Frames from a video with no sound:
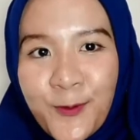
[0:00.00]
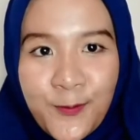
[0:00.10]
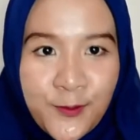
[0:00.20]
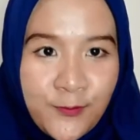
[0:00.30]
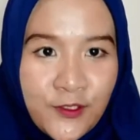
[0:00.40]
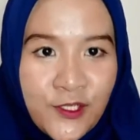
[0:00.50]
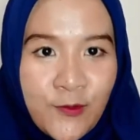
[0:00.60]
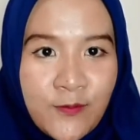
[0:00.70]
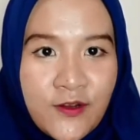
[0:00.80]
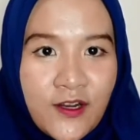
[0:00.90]
warahmatullahi
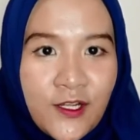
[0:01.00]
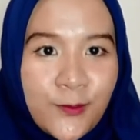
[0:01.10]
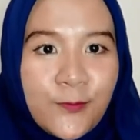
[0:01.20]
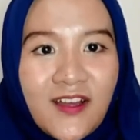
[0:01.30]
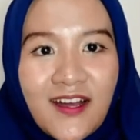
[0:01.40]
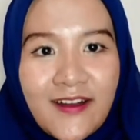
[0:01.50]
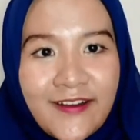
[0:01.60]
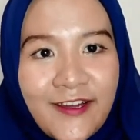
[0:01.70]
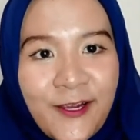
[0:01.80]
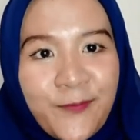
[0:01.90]
wabarakatuh.
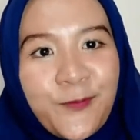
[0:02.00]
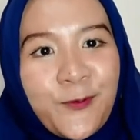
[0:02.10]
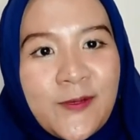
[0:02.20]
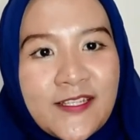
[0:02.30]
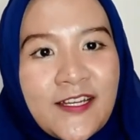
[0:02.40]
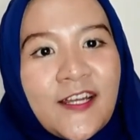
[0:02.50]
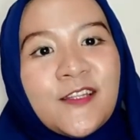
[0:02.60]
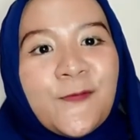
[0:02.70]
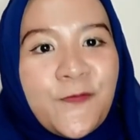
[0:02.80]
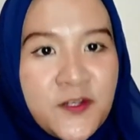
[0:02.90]
Hi, I'm Nurul
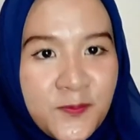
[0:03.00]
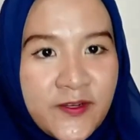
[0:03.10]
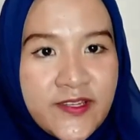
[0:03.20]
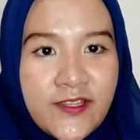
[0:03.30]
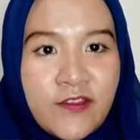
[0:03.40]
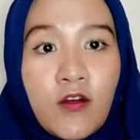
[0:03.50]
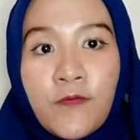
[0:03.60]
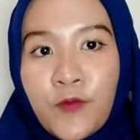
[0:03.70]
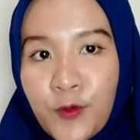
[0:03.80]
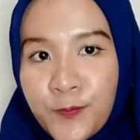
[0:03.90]
Maskana, the first presenter of
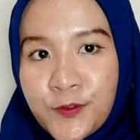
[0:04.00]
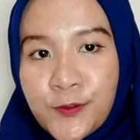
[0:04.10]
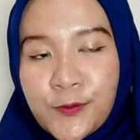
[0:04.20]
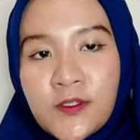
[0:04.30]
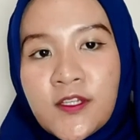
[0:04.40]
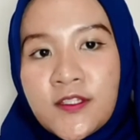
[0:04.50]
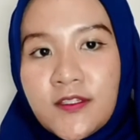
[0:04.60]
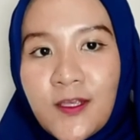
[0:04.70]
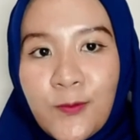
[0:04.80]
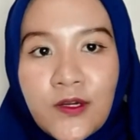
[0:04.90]
Group 2.
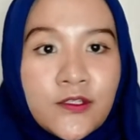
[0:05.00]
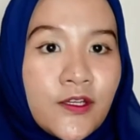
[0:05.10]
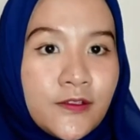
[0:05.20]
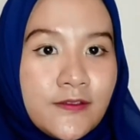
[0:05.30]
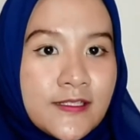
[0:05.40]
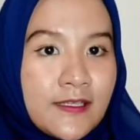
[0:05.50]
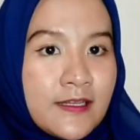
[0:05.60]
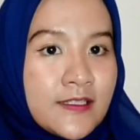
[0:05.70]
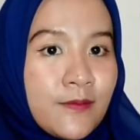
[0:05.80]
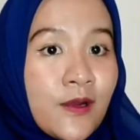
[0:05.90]
Today we are going to
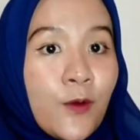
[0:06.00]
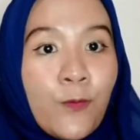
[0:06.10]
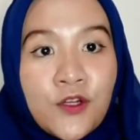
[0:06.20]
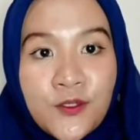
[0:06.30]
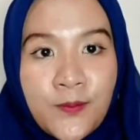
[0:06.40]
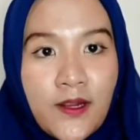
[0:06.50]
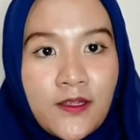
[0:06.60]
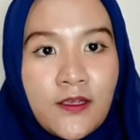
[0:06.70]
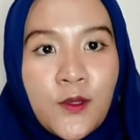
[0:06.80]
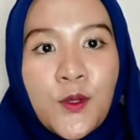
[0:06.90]
discuss about Washback.
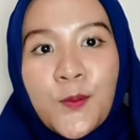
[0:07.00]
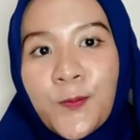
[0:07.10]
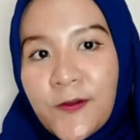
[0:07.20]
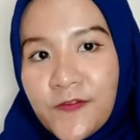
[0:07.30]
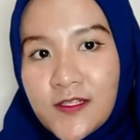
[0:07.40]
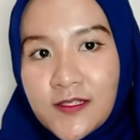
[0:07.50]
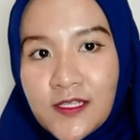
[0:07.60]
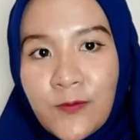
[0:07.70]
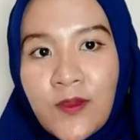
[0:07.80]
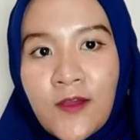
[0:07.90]

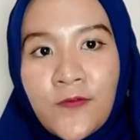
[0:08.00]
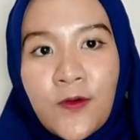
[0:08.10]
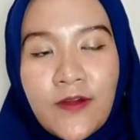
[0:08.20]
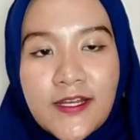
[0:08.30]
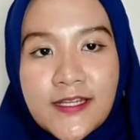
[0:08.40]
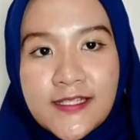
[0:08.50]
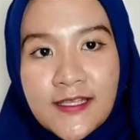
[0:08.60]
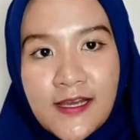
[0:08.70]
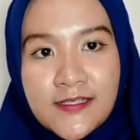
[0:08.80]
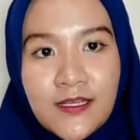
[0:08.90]
Previously, we have already
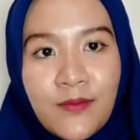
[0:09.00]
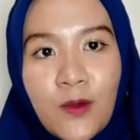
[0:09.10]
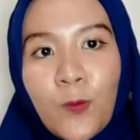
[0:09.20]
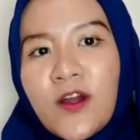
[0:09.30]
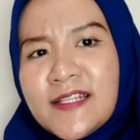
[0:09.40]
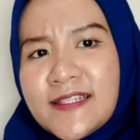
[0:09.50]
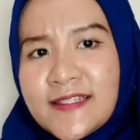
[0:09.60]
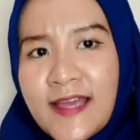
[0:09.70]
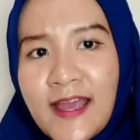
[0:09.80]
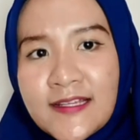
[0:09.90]
discussed about what is
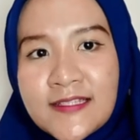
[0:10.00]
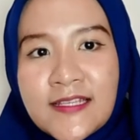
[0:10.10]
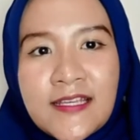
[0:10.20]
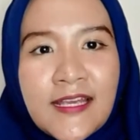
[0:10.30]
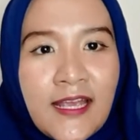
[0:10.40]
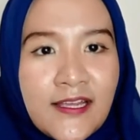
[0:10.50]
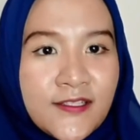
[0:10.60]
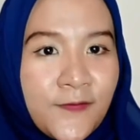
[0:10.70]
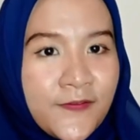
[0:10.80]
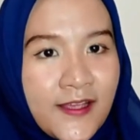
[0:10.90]
task,
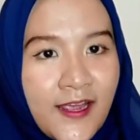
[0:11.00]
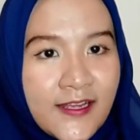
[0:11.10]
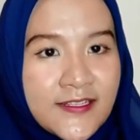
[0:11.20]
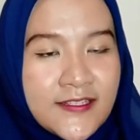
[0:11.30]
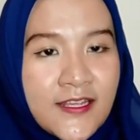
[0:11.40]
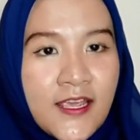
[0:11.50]
kinds of tasks,